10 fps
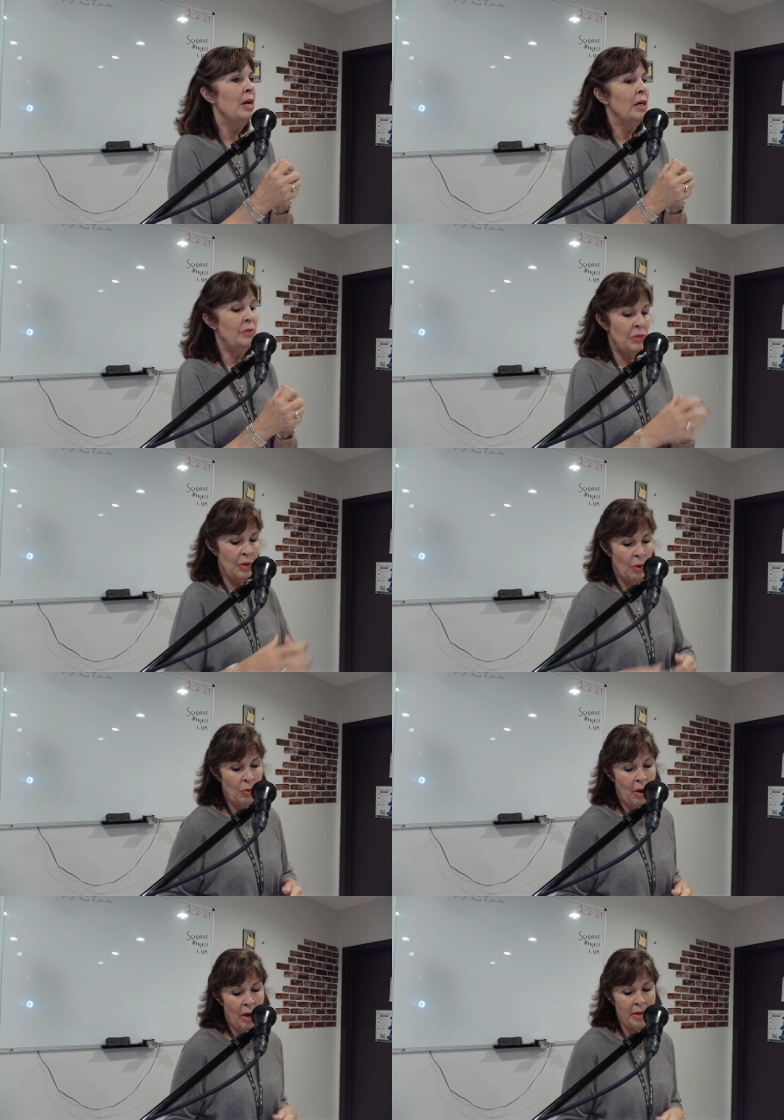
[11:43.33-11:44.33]
And so
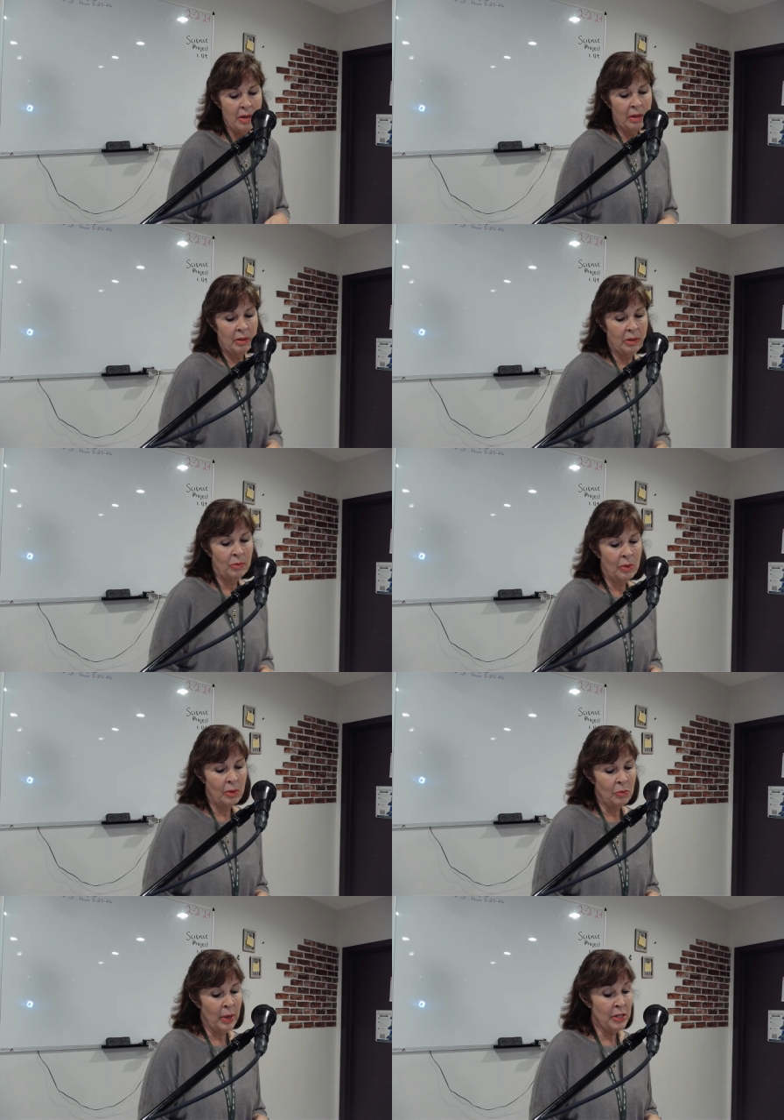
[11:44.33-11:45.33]
God
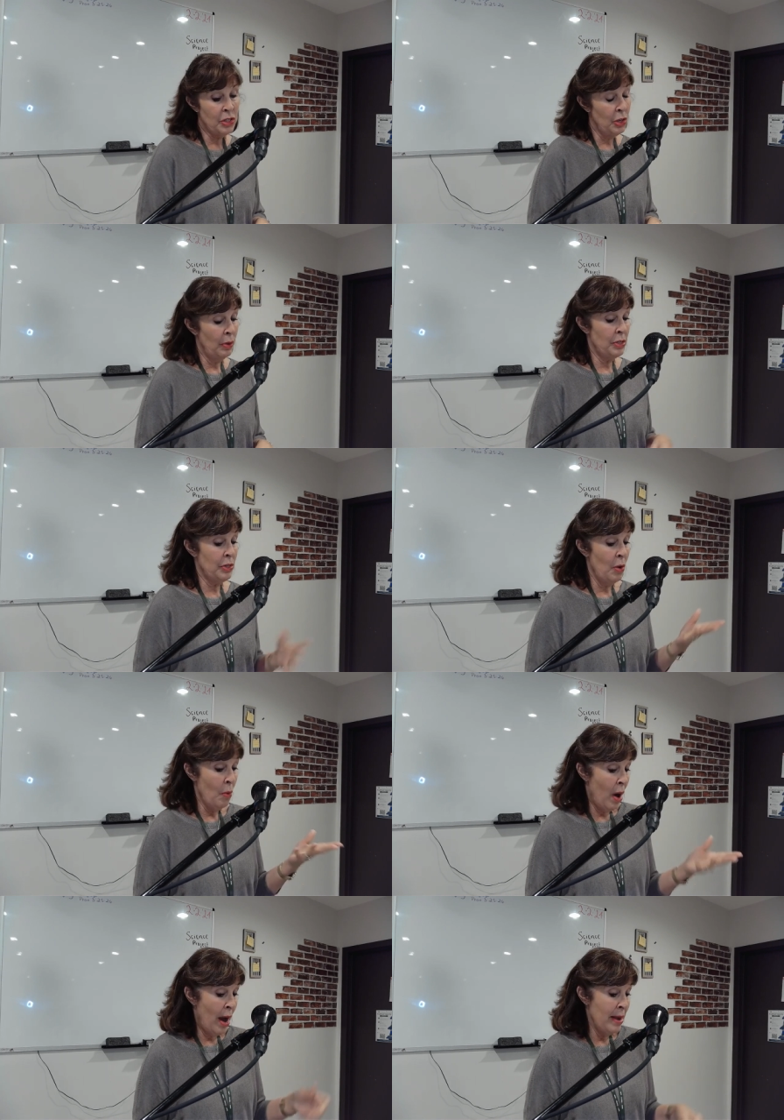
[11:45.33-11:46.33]
will rescue us.
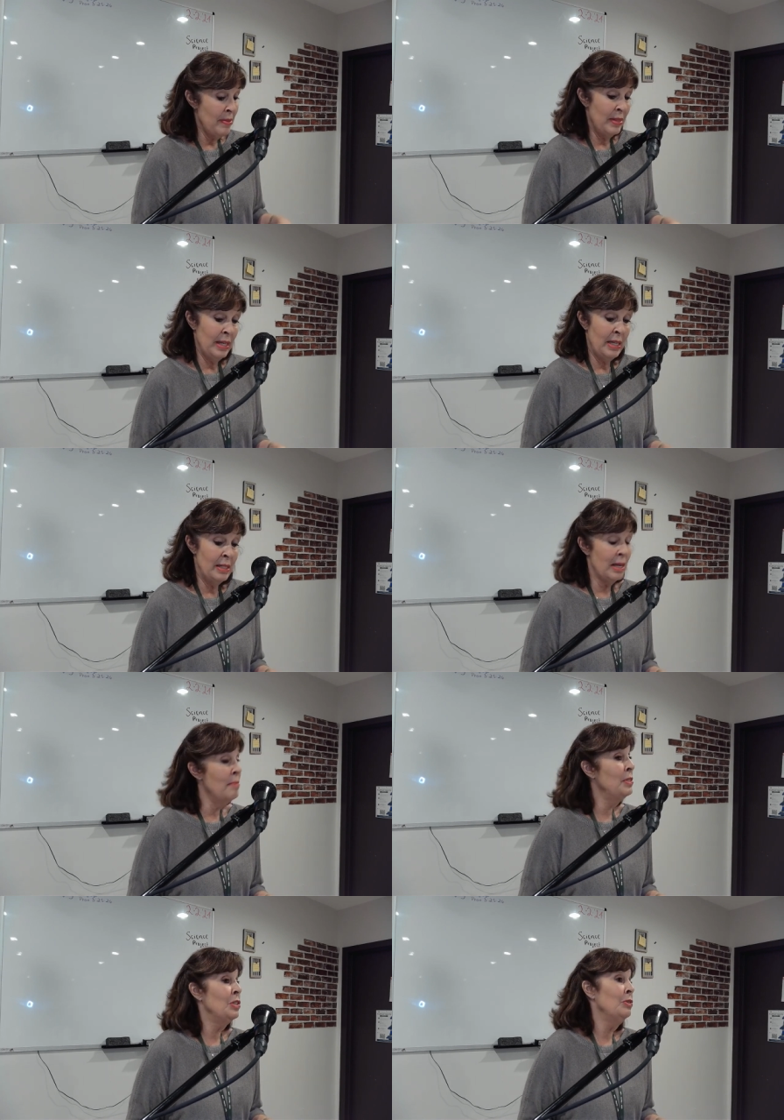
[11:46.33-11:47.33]
So I think he's
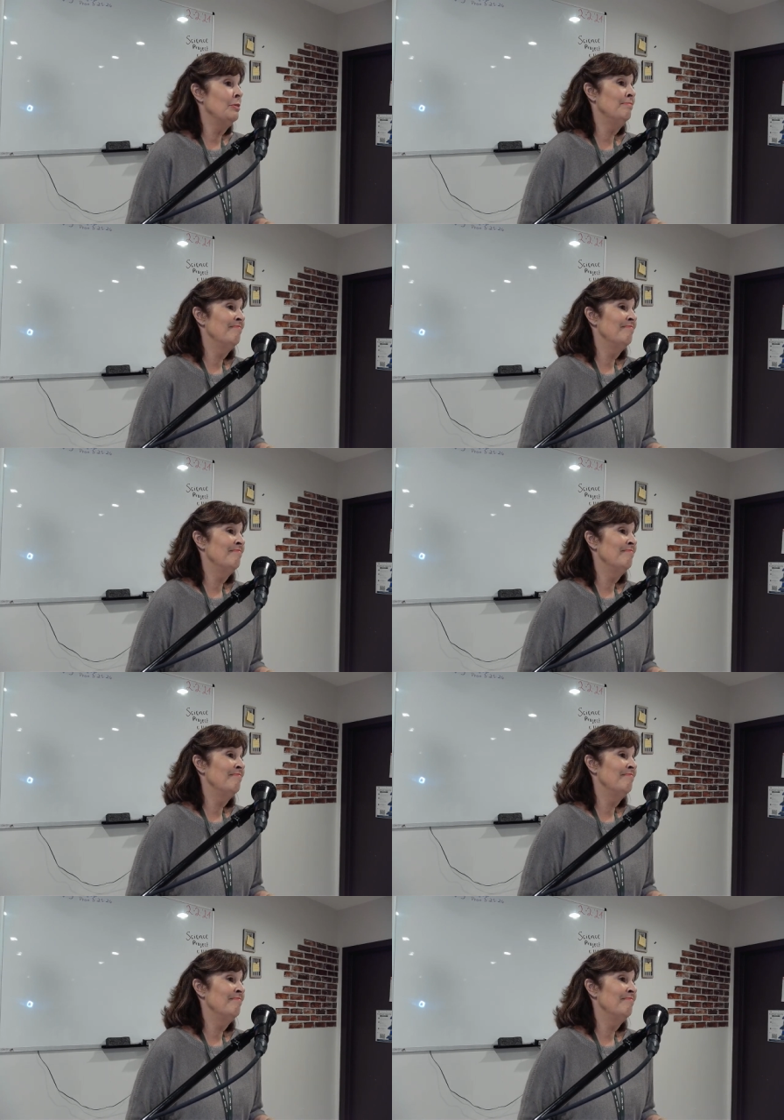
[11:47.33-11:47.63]
coming soon.